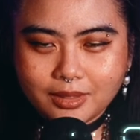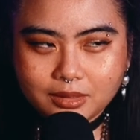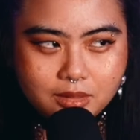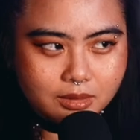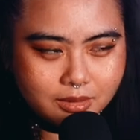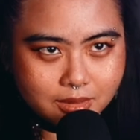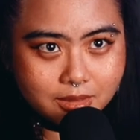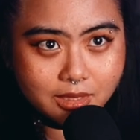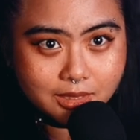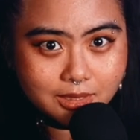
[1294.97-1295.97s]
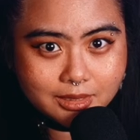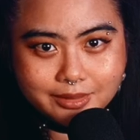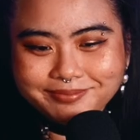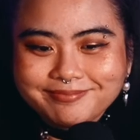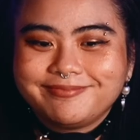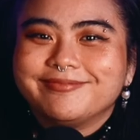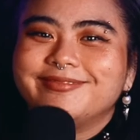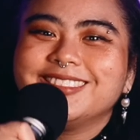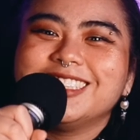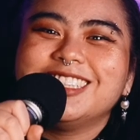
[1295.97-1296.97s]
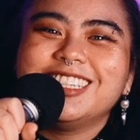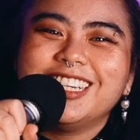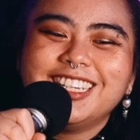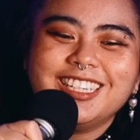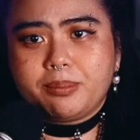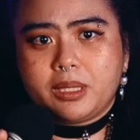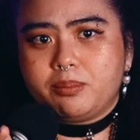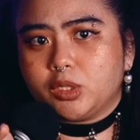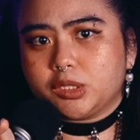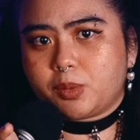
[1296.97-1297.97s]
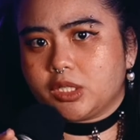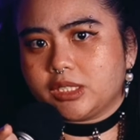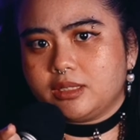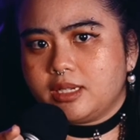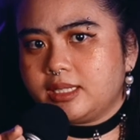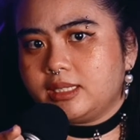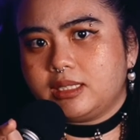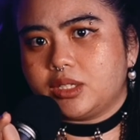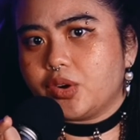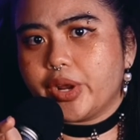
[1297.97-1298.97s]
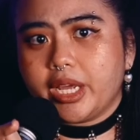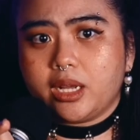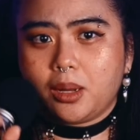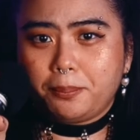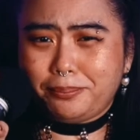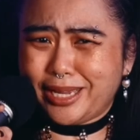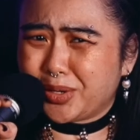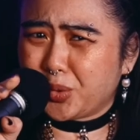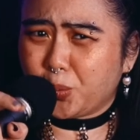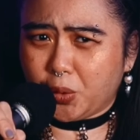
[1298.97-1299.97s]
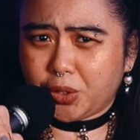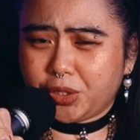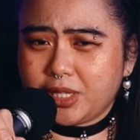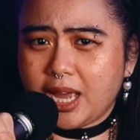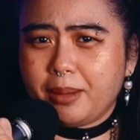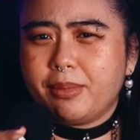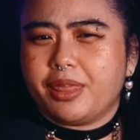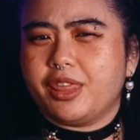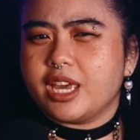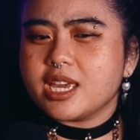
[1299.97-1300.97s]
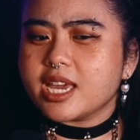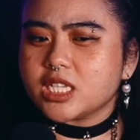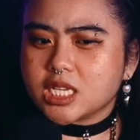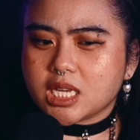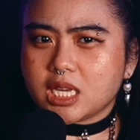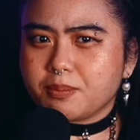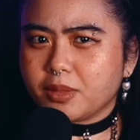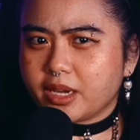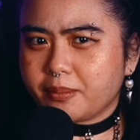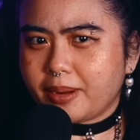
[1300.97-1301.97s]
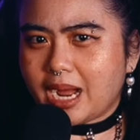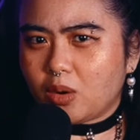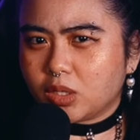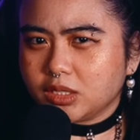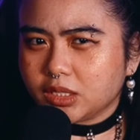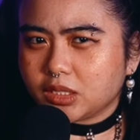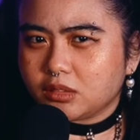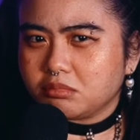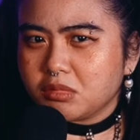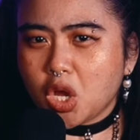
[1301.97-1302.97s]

Dun dun dun. Yeah, I said it. Taking away people's personhood to create a better world, but they get to keep their powers?